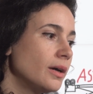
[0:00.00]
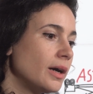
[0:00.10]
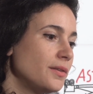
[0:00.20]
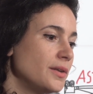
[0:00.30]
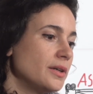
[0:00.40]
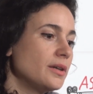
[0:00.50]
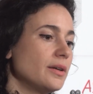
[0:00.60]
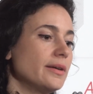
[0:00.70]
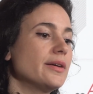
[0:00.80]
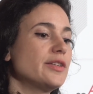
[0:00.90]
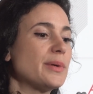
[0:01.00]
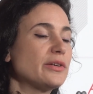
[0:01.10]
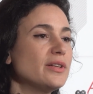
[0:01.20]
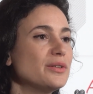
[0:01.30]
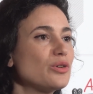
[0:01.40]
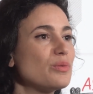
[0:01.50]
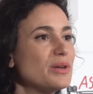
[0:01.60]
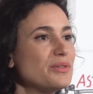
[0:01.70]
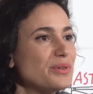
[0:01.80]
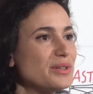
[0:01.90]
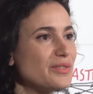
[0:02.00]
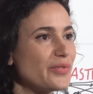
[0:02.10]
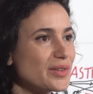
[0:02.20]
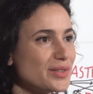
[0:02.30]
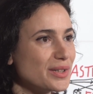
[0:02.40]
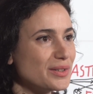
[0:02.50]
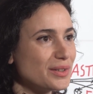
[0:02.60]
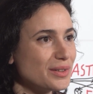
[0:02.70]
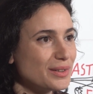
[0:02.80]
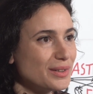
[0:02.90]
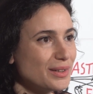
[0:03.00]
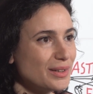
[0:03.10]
I think, especially in documentary, it's fascinating